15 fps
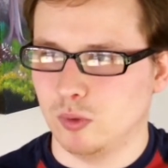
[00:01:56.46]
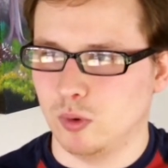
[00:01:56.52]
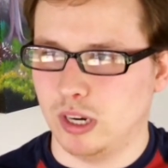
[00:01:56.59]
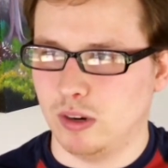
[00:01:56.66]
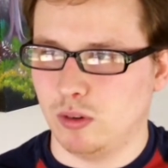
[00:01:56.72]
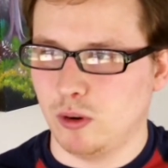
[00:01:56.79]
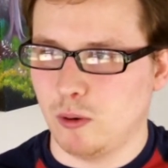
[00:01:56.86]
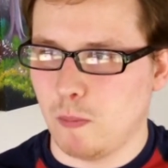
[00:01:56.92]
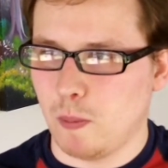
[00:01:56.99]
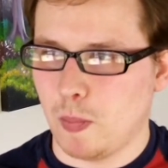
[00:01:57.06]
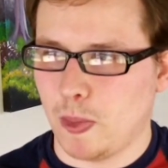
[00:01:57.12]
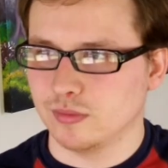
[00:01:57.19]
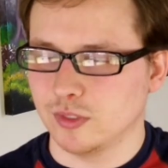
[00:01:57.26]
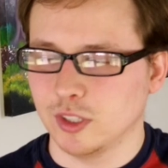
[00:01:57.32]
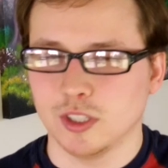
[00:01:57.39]
whatever.
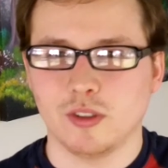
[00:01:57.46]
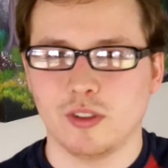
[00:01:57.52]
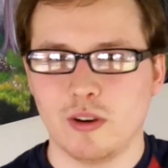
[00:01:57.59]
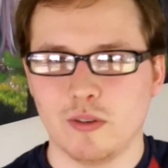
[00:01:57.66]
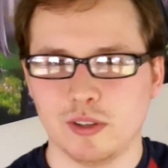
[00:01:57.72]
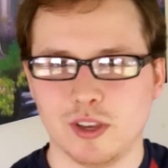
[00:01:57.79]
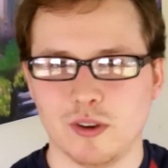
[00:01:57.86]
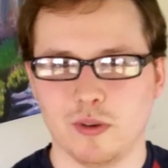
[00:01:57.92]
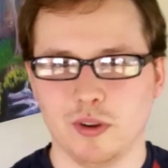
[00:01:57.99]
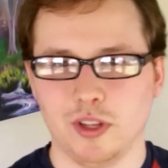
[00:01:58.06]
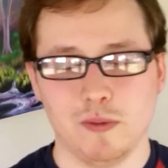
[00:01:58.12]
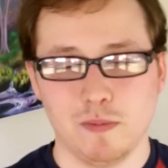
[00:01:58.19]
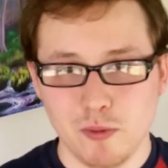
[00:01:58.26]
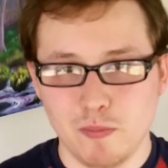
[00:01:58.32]
So that was it, really.